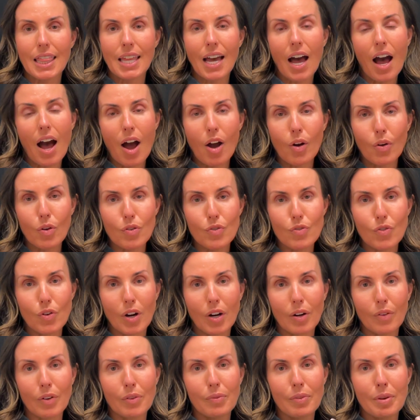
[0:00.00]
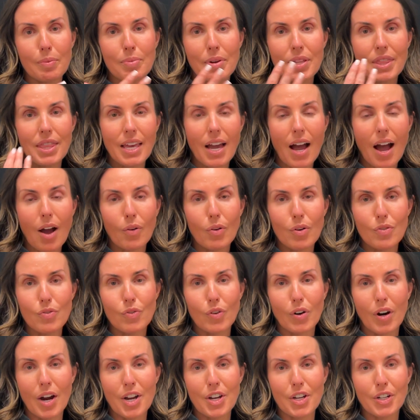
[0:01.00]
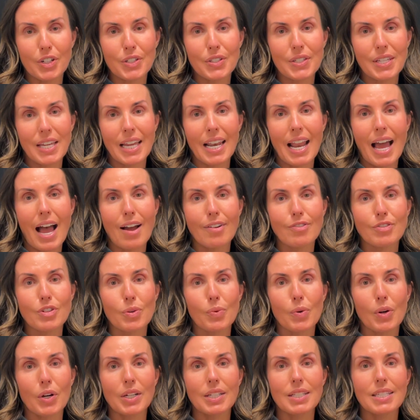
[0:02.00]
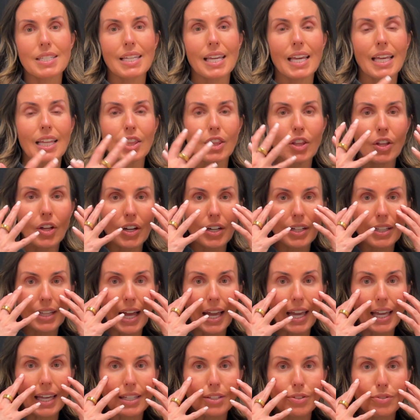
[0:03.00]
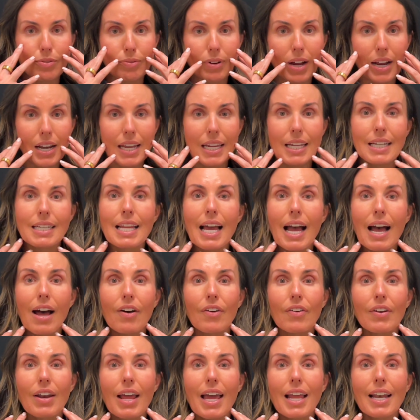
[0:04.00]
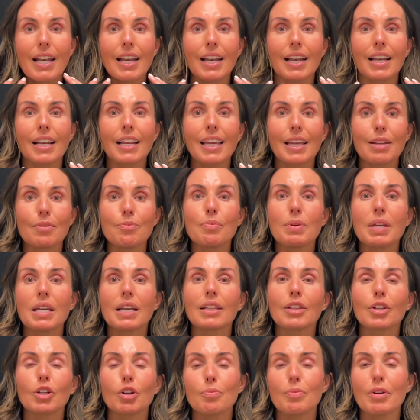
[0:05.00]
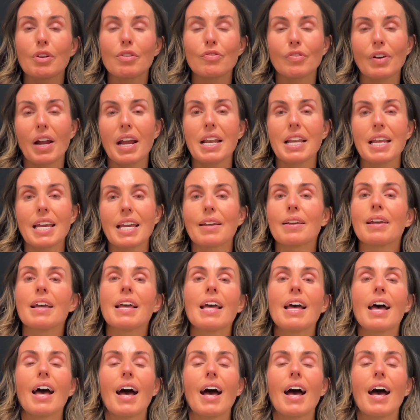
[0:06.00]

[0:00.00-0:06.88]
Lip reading: the Aquaphor, when we put the Aquaphor on your skin afterwards, can look like it's running down and can be a little bit frightening.